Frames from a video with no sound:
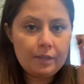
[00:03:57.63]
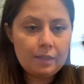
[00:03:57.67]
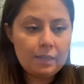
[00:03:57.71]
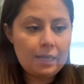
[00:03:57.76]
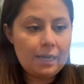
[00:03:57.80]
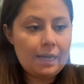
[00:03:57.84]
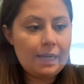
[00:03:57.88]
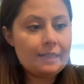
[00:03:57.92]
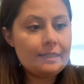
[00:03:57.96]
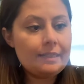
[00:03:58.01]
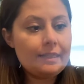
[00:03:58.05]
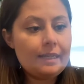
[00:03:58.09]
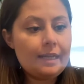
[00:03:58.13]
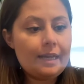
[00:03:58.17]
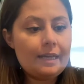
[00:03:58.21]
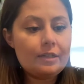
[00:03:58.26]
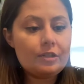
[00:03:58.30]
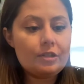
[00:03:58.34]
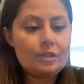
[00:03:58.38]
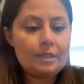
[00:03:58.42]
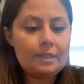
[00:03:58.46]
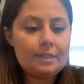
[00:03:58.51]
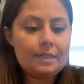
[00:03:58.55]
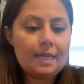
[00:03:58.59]
And I did
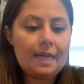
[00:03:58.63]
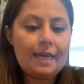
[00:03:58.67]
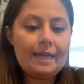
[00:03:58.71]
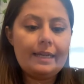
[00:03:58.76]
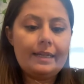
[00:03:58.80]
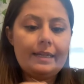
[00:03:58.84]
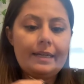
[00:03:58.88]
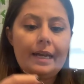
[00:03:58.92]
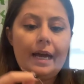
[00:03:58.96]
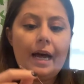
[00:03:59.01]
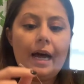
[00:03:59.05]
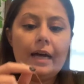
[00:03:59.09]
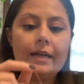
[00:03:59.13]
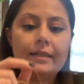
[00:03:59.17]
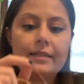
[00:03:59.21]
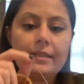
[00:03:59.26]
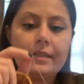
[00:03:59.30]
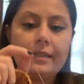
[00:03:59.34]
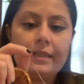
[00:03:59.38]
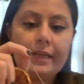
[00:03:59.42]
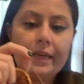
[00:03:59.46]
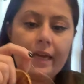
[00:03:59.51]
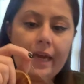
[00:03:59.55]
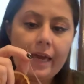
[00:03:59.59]
actually tie a knot to
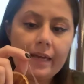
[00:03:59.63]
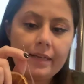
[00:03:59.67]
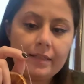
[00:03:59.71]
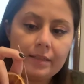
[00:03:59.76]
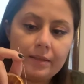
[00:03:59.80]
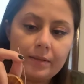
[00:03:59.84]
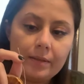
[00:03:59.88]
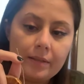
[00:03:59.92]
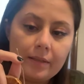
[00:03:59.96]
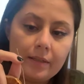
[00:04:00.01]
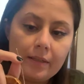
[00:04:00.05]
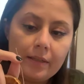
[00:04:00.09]
the end